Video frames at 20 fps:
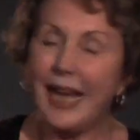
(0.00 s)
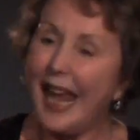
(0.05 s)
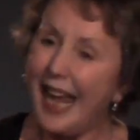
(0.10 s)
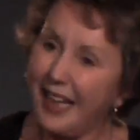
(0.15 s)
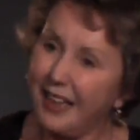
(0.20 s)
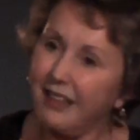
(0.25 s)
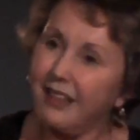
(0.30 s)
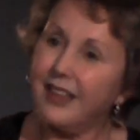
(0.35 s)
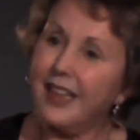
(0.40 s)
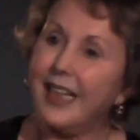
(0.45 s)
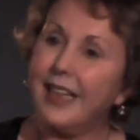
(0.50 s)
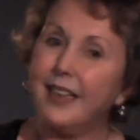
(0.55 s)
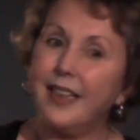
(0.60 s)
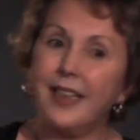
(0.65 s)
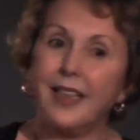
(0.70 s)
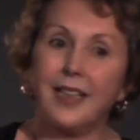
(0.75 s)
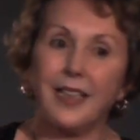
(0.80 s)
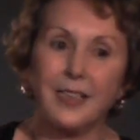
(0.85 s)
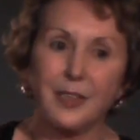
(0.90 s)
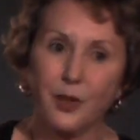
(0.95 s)

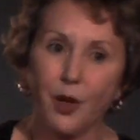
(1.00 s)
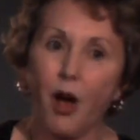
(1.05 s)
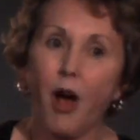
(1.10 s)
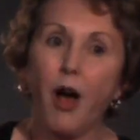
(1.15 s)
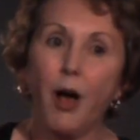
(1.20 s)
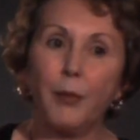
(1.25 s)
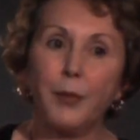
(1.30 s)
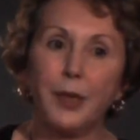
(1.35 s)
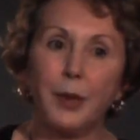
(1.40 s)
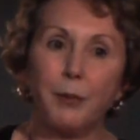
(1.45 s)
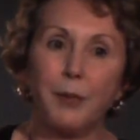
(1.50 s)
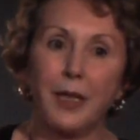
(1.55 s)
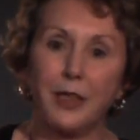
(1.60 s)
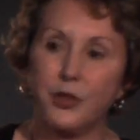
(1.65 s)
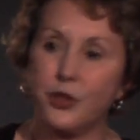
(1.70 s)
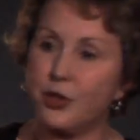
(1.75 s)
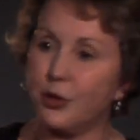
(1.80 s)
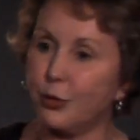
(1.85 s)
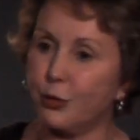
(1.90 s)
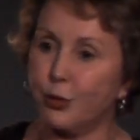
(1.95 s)
Echolalia is common
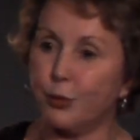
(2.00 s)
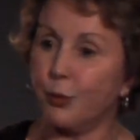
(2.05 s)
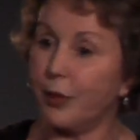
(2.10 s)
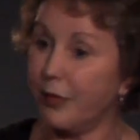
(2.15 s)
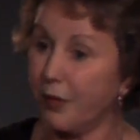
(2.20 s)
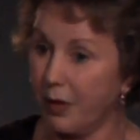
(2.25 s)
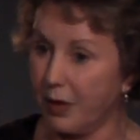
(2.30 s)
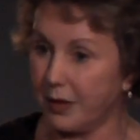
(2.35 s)
among children with